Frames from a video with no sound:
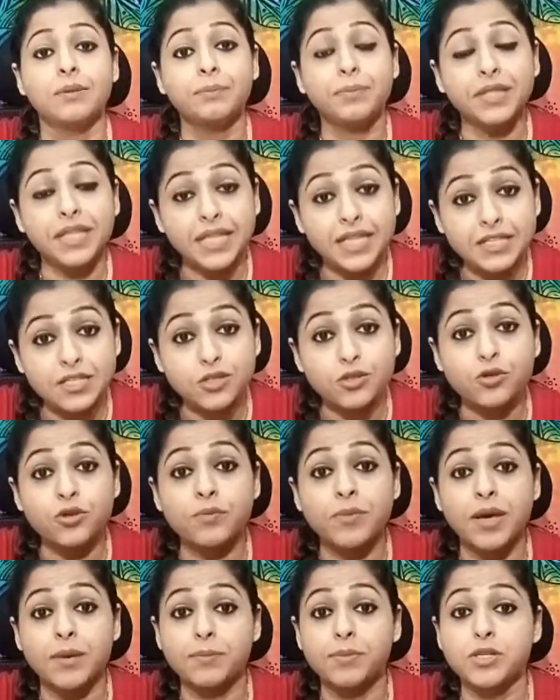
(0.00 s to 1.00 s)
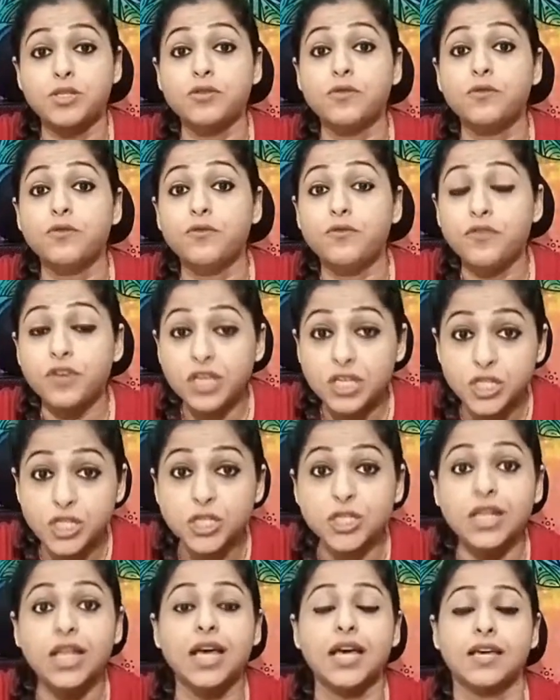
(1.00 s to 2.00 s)
Please to remember to
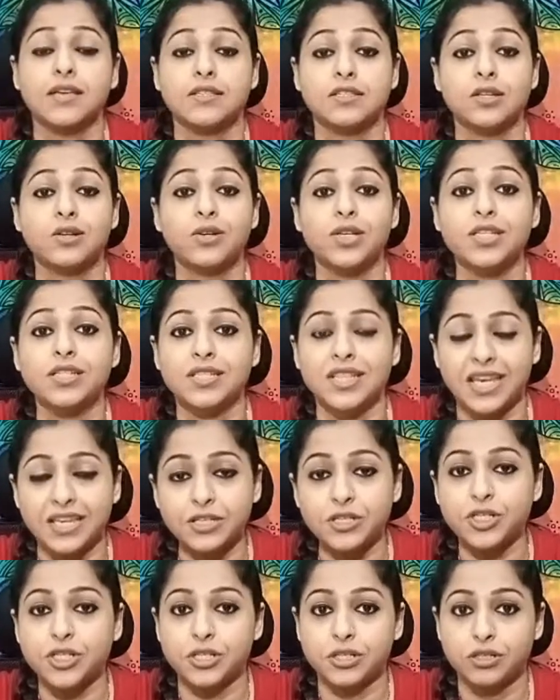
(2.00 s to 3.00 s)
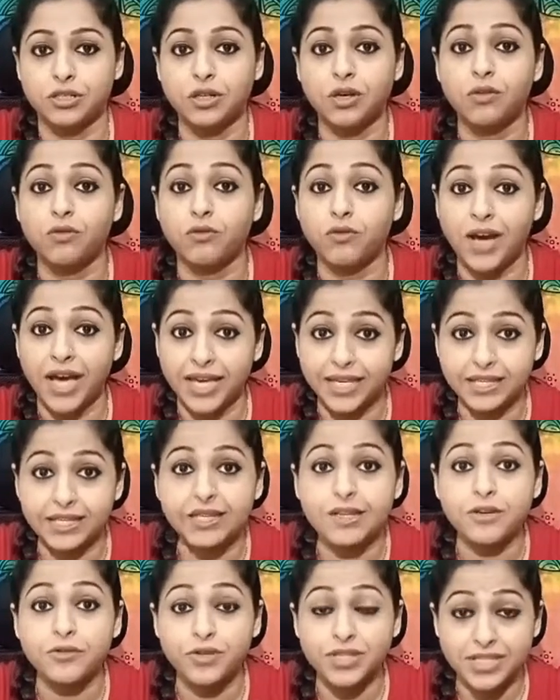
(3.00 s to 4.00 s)
visualize your intention while
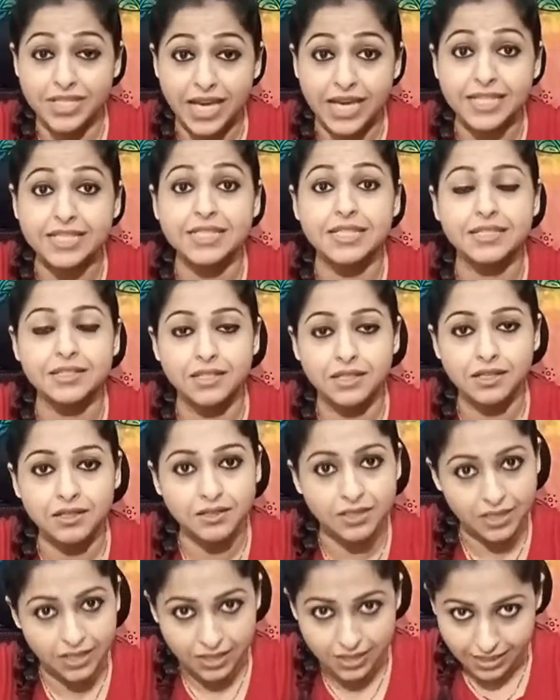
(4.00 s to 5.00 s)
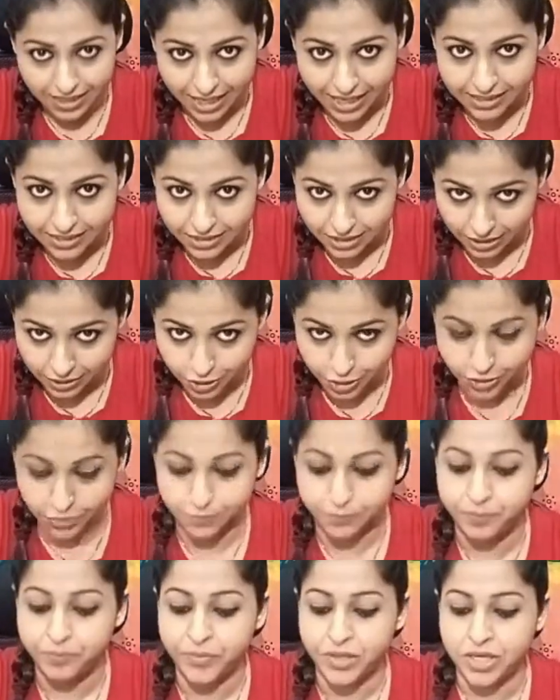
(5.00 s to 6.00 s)
reciting the incantation.
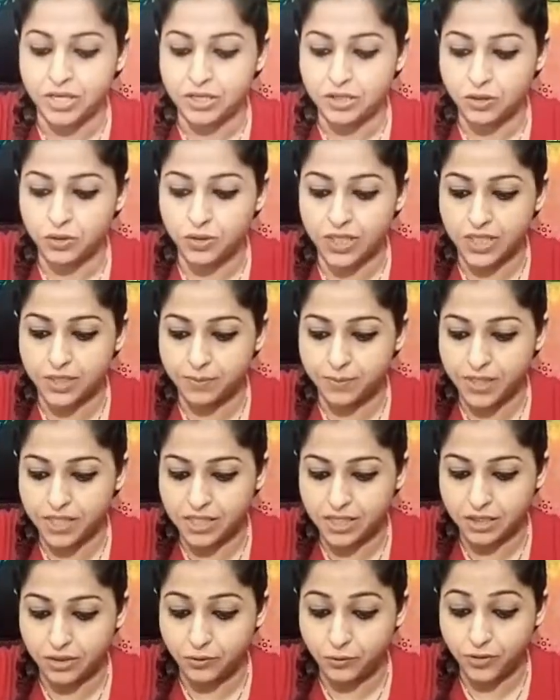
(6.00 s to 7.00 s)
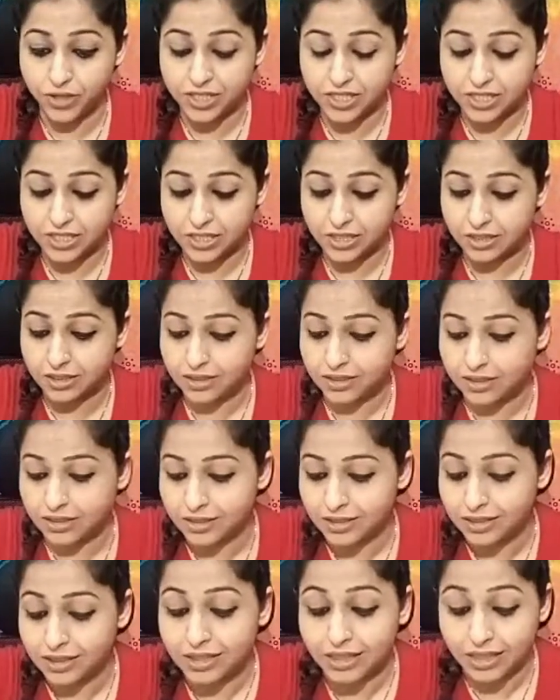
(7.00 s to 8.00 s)
So let me read it
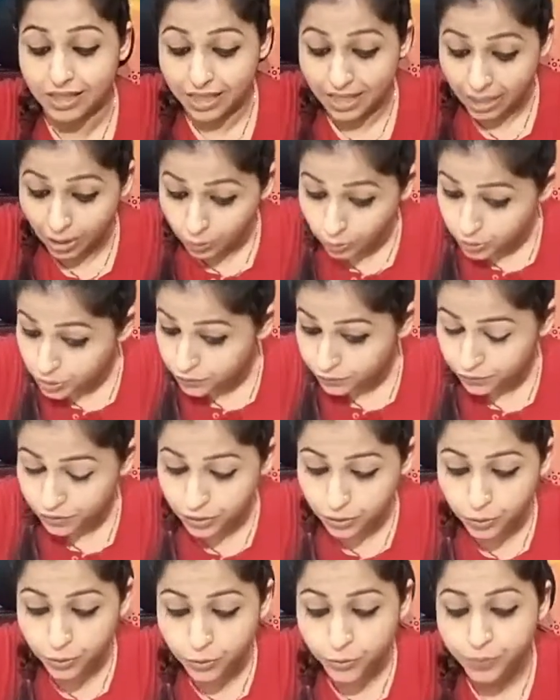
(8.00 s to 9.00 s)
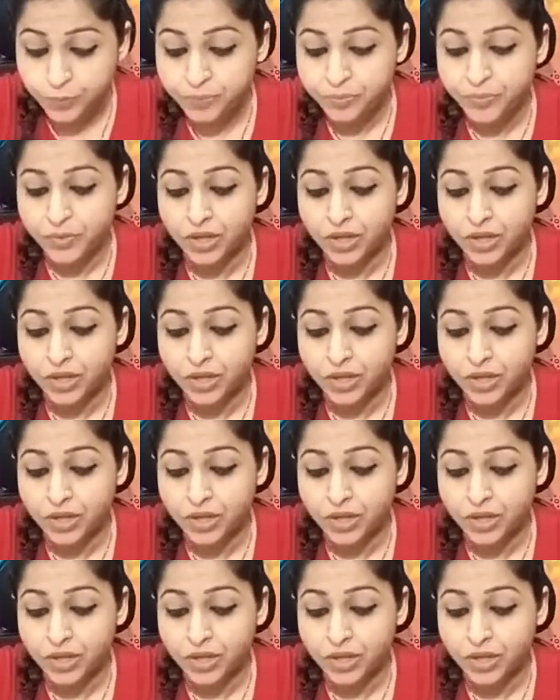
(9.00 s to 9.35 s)
loud for you.